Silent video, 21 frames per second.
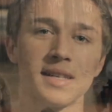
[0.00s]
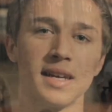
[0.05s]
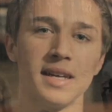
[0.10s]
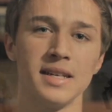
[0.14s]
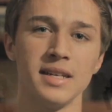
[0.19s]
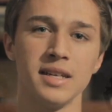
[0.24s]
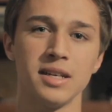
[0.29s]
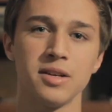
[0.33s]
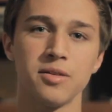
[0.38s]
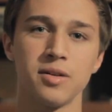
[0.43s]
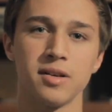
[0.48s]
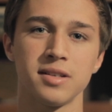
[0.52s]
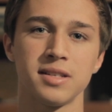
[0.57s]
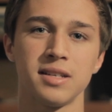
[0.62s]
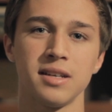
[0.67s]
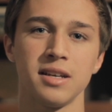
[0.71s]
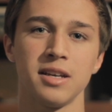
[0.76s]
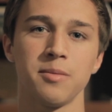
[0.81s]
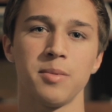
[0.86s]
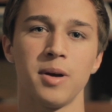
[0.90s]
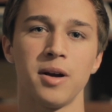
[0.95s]
idea when I was
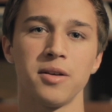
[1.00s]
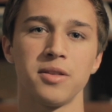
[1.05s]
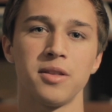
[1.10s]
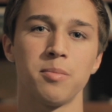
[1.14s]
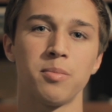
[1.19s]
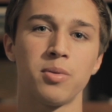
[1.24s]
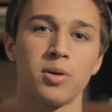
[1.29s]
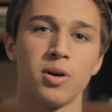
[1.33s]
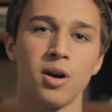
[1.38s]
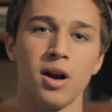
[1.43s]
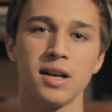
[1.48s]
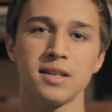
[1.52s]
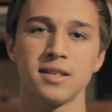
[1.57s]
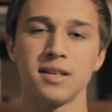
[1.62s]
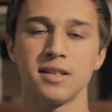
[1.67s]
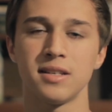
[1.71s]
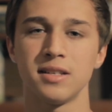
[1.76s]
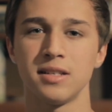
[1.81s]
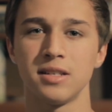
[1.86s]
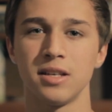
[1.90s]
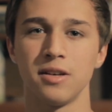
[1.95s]
thinking about the
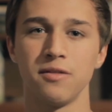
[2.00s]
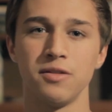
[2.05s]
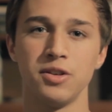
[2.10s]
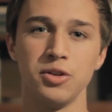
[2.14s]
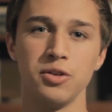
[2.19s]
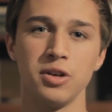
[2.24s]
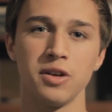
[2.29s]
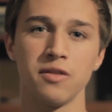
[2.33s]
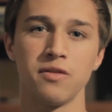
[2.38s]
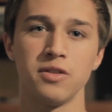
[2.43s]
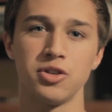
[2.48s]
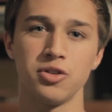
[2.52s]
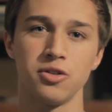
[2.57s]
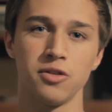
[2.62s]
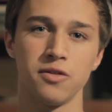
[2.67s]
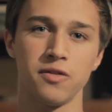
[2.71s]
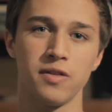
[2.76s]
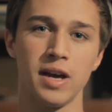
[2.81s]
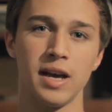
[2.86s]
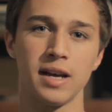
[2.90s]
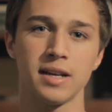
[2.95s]
processes of doing visual
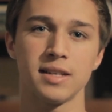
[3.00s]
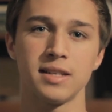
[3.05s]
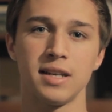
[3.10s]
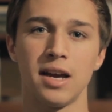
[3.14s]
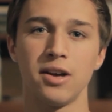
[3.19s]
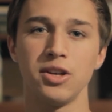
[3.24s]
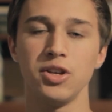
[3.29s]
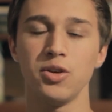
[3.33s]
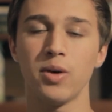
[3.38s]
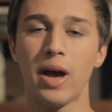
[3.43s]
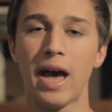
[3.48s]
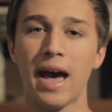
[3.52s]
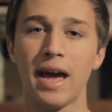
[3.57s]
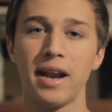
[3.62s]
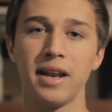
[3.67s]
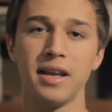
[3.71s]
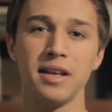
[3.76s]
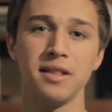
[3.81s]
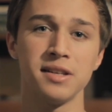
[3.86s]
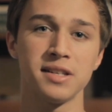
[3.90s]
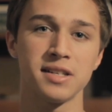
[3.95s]
effects and how you add
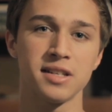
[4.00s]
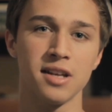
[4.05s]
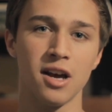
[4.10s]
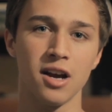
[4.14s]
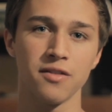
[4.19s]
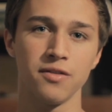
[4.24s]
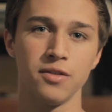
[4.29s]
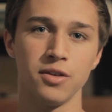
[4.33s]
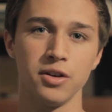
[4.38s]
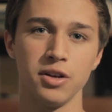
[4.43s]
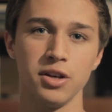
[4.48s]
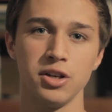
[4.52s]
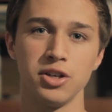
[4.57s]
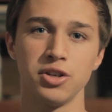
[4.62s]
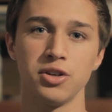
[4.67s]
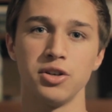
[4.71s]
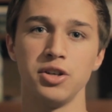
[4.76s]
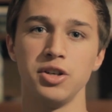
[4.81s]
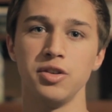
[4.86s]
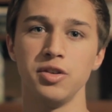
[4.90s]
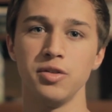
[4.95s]
in the stock footage
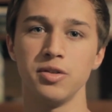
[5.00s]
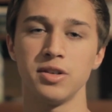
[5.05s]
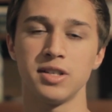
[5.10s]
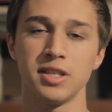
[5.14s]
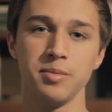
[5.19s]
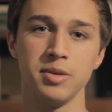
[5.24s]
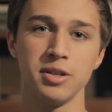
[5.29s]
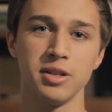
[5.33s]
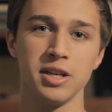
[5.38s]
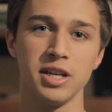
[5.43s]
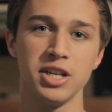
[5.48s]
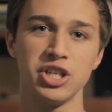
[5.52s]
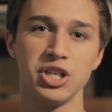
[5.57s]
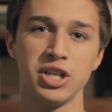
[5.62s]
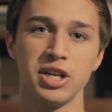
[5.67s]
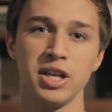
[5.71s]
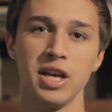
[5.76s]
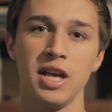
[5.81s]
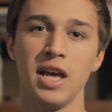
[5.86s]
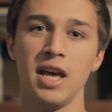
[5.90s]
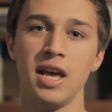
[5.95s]
or you do a
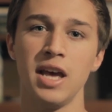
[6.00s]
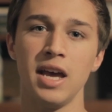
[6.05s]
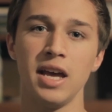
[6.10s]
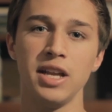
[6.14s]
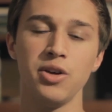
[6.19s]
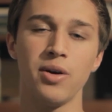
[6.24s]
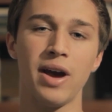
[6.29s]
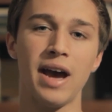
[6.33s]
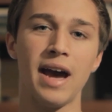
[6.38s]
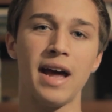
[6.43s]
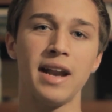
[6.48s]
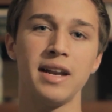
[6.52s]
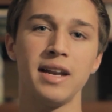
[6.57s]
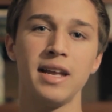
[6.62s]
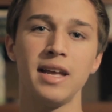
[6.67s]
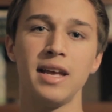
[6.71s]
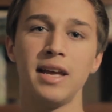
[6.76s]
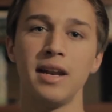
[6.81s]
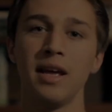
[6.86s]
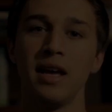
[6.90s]
simulation and you add it in.